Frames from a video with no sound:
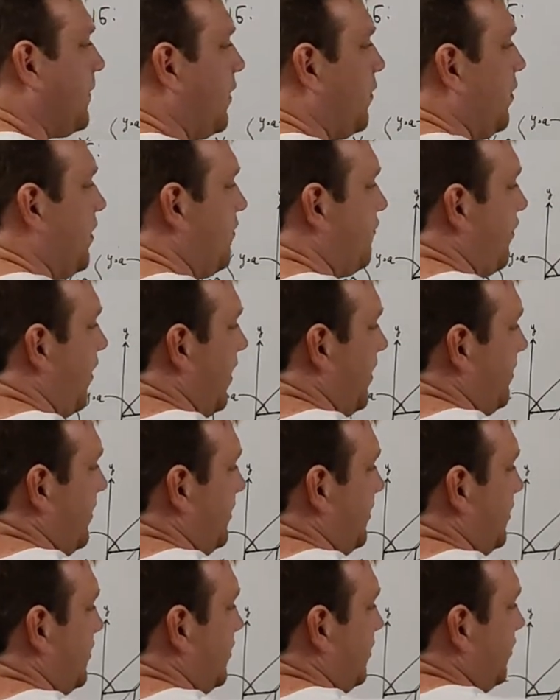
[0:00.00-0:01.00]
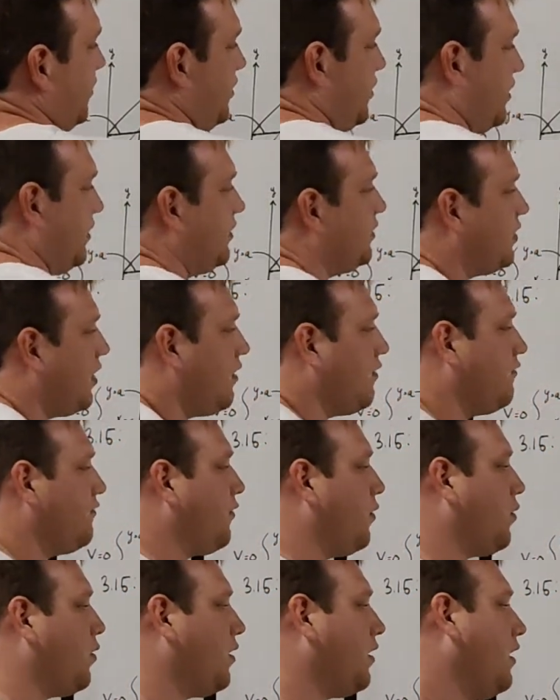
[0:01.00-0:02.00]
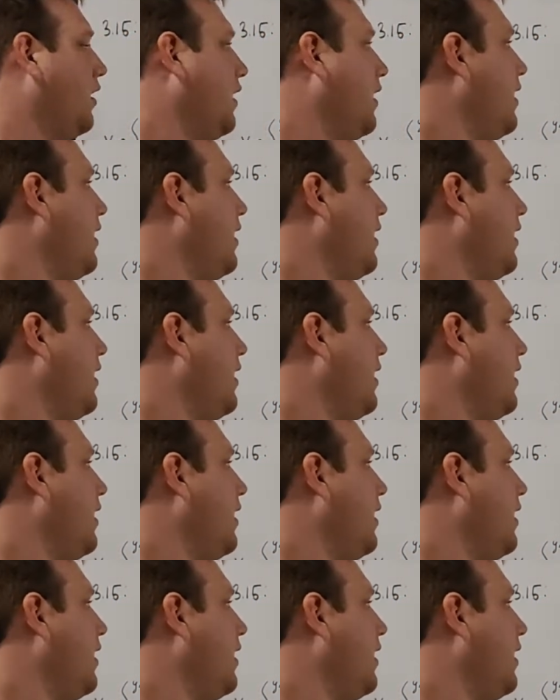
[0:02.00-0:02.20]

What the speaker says: we find that the solutions for